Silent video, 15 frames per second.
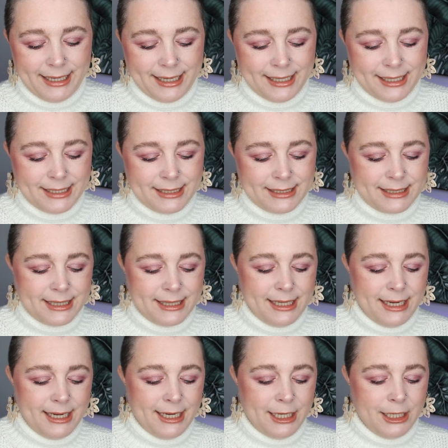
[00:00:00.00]
is
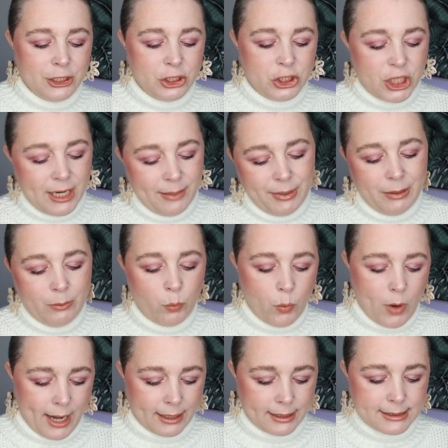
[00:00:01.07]
the Shaping
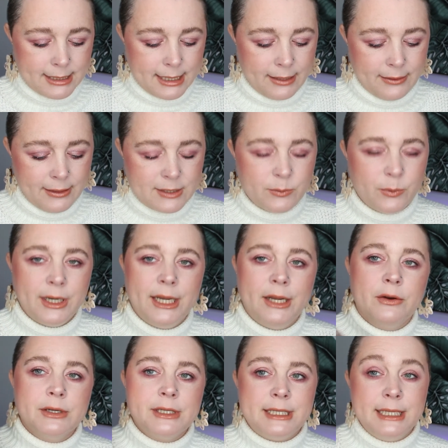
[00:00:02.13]
Wax. And this one
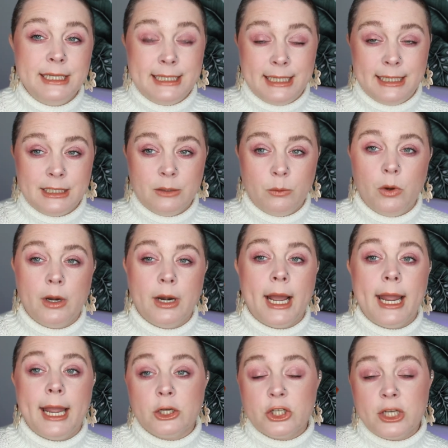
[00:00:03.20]
here is the tinted one.
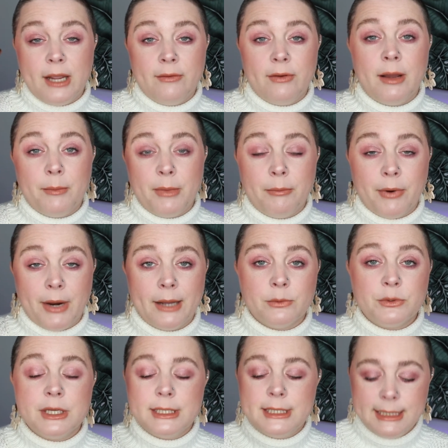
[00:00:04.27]
I actually have it on my
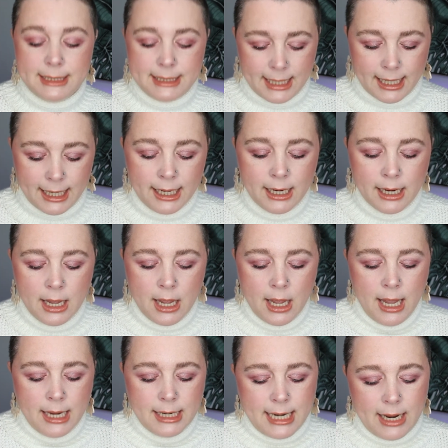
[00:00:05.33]
brows today.
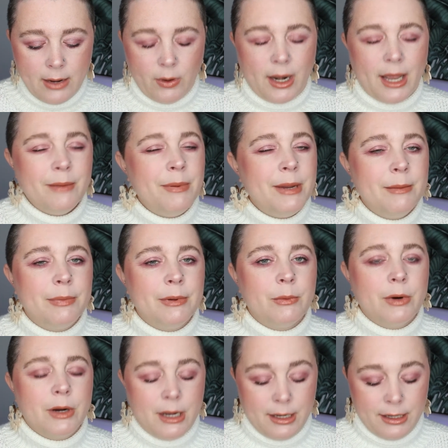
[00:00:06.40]
Now, a lot of people
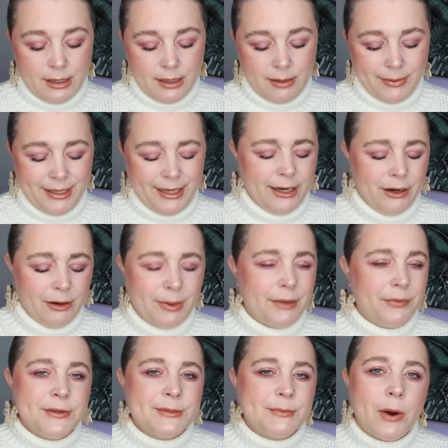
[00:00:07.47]
were kind of up in the air
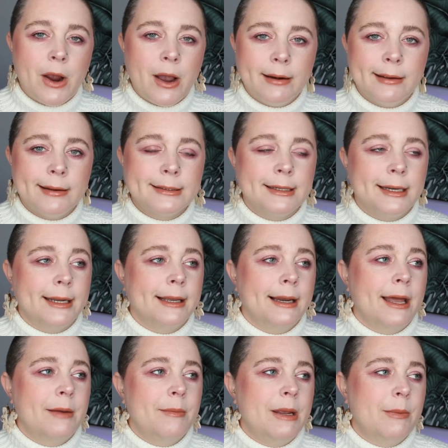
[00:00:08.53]
about this product. Like, a
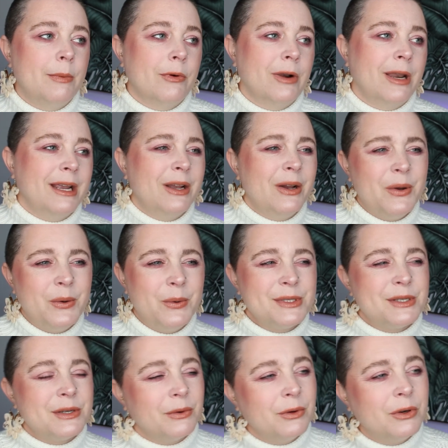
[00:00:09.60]
lot of people were like, oh,
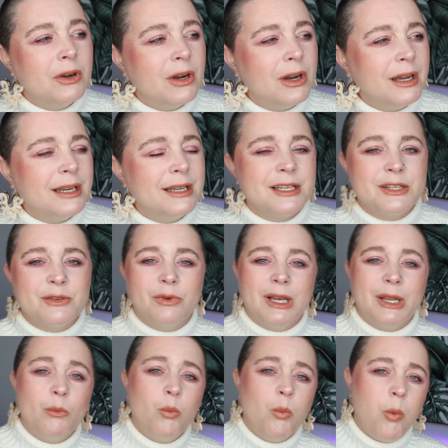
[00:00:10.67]
it's no good. It doesn't
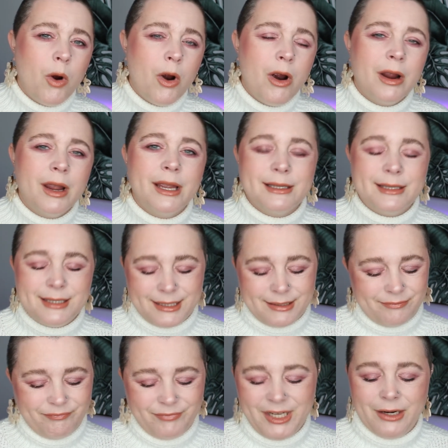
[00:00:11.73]
really work.
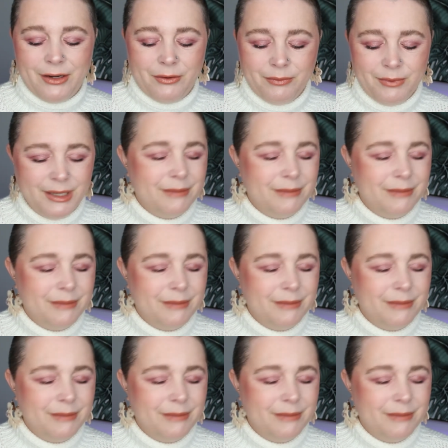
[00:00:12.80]
It's, you know,